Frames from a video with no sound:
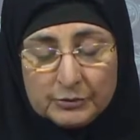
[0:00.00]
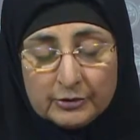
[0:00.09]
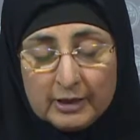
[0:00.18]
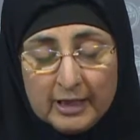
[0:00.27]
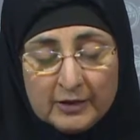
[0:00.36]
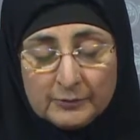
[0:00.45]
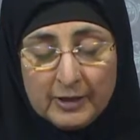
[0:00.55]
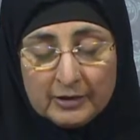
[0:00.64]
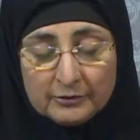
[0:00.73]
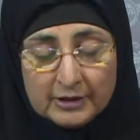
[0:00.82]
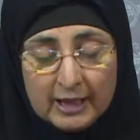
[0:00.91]
So Allah
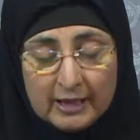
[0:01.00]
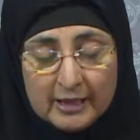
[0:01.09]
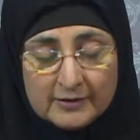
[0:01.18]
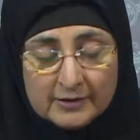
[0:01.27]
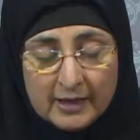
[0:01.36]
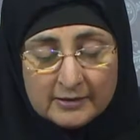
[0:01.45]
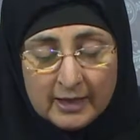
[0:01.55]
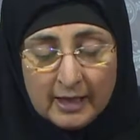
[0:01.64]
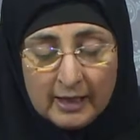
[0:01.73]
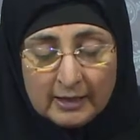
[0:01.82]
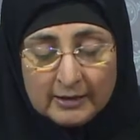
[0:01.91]
subhanahu wa ta'ala says
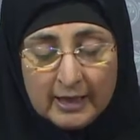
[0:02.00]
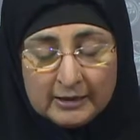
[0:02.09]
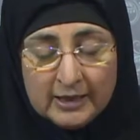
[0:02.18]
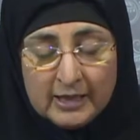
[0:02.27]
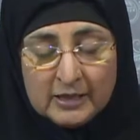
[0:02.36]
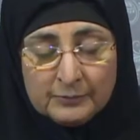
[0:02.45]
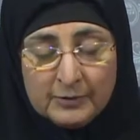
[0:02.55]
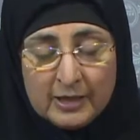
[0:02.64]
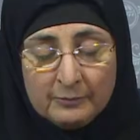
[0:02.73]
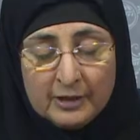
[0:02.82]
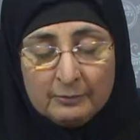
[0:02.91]
that these
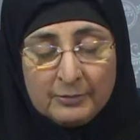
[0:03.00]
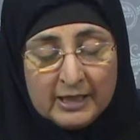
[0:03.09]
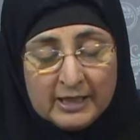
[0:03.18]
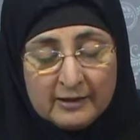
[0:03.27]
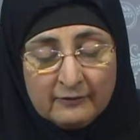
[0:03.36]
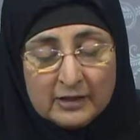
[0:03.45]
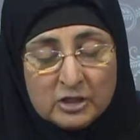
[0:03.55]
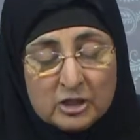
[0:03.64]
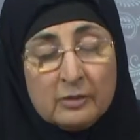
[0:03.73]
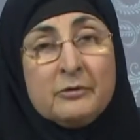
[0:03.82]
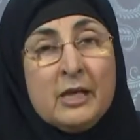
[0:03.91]
people believe in
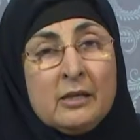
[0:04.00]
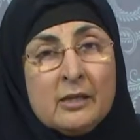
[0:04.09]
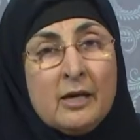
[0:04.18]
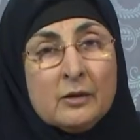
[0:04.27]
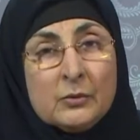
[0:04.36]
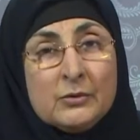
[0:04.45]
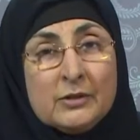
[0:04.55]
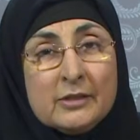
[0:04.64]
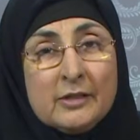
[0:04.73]
jibt and taghut.